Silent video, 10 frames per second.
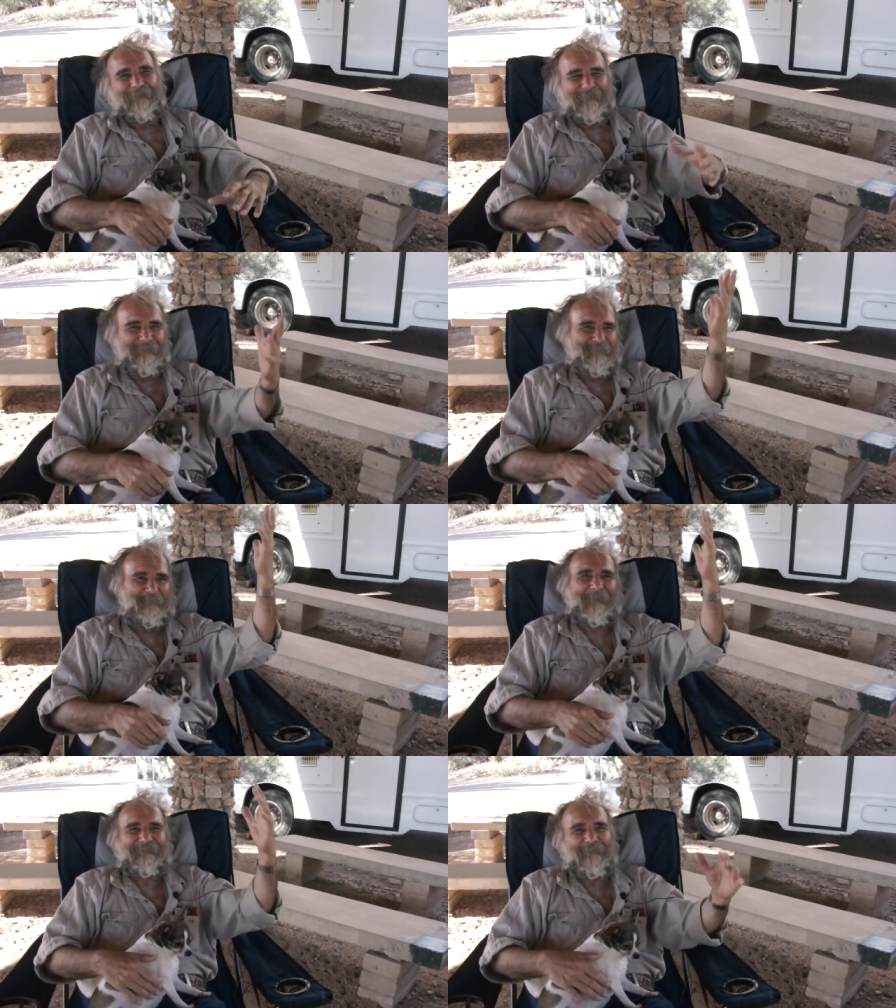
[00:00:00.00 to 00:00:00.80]
That's the
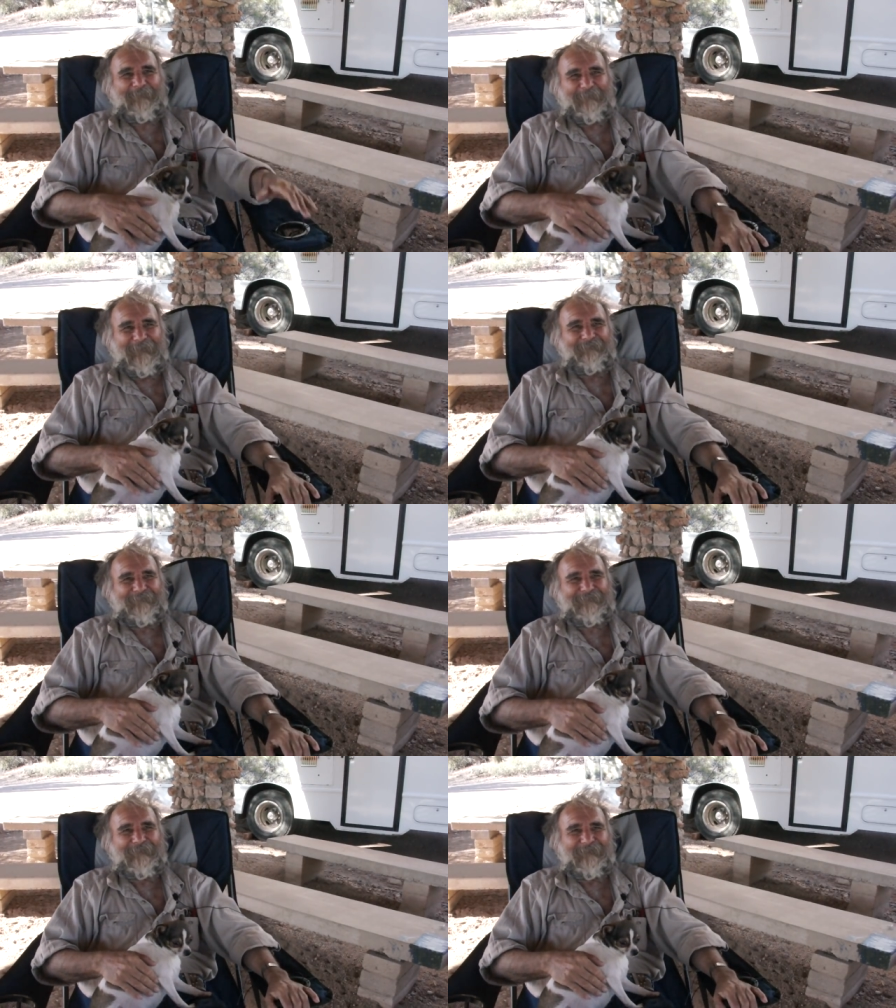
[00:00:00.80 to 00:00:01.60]
biggest emerald I've
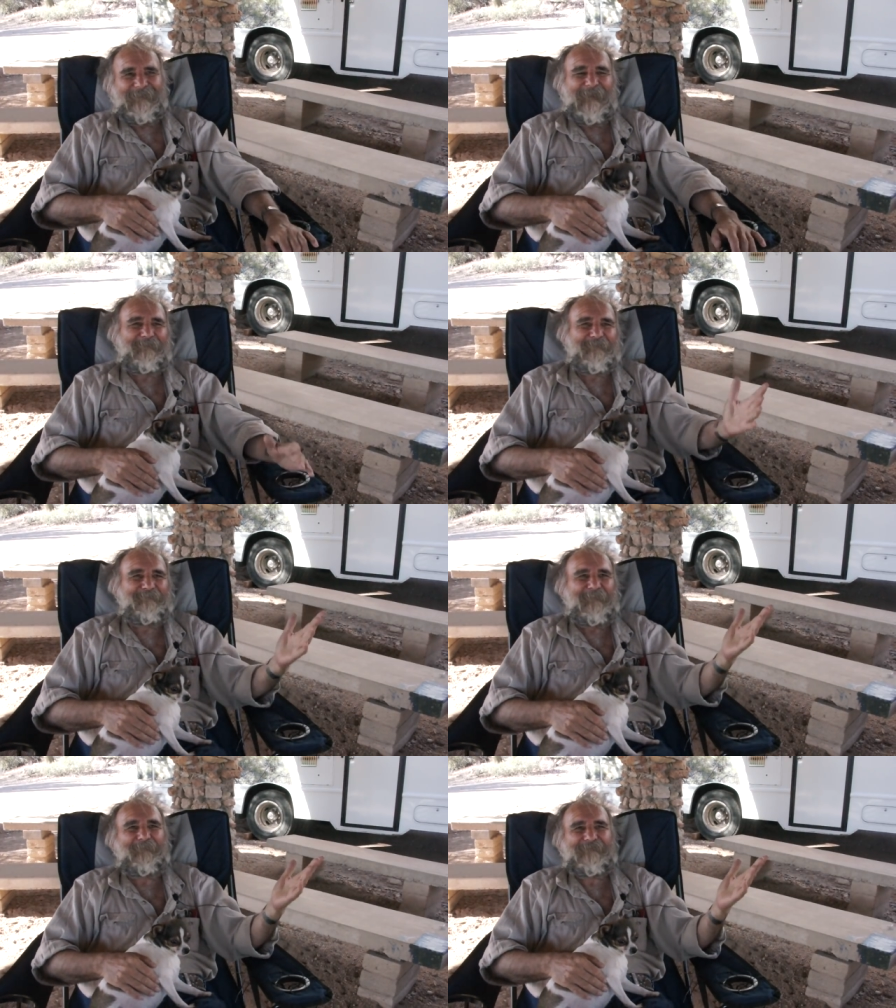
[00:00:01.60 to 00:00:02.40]
ever seen, and I don't know
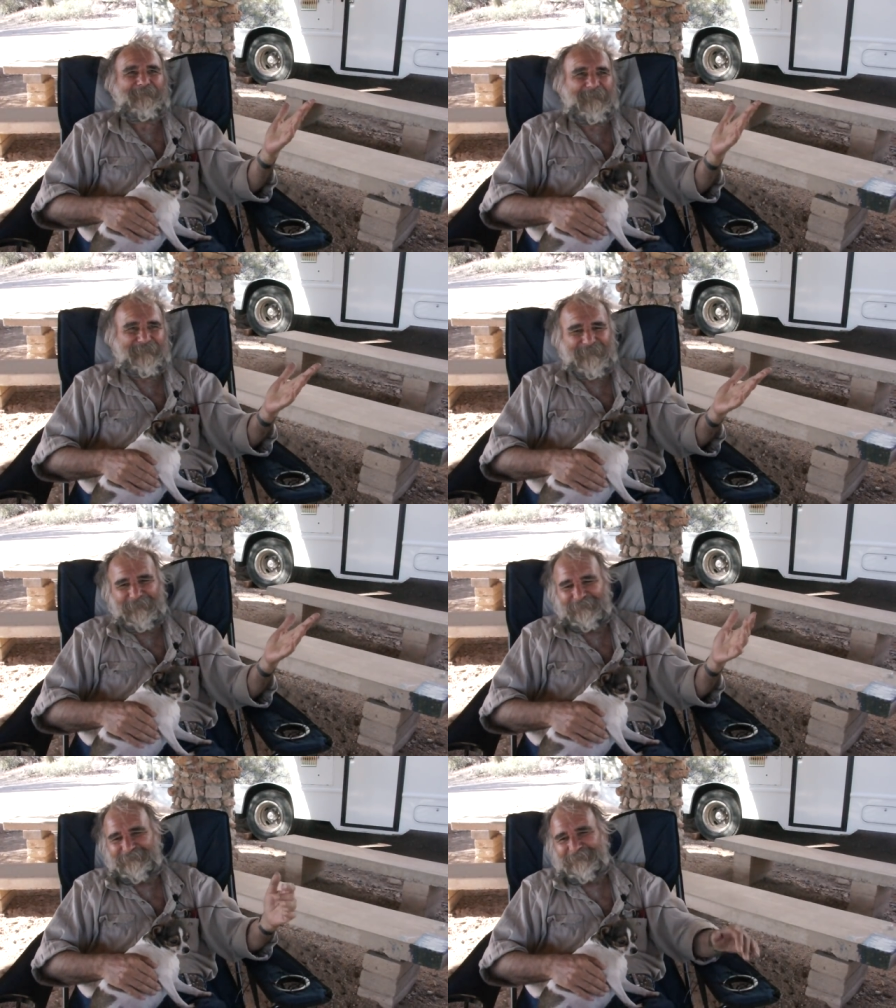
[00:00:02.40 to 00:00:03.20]
if it was even
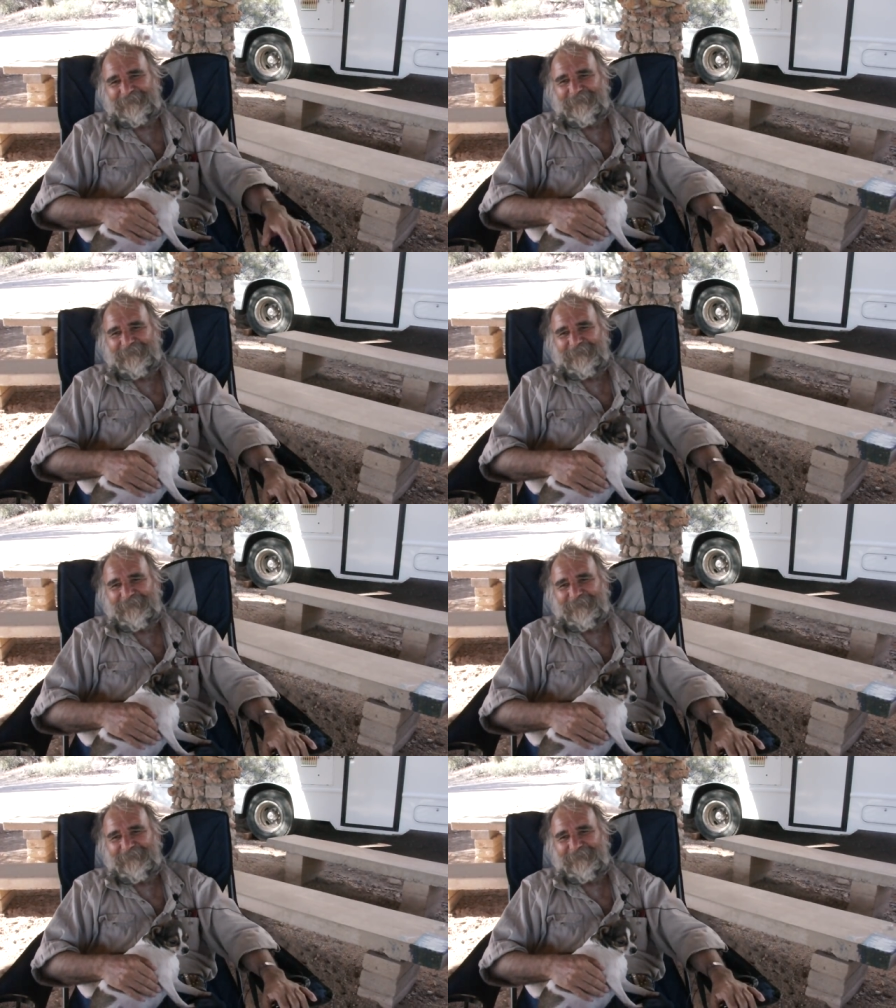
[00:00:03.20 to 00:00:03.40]
real.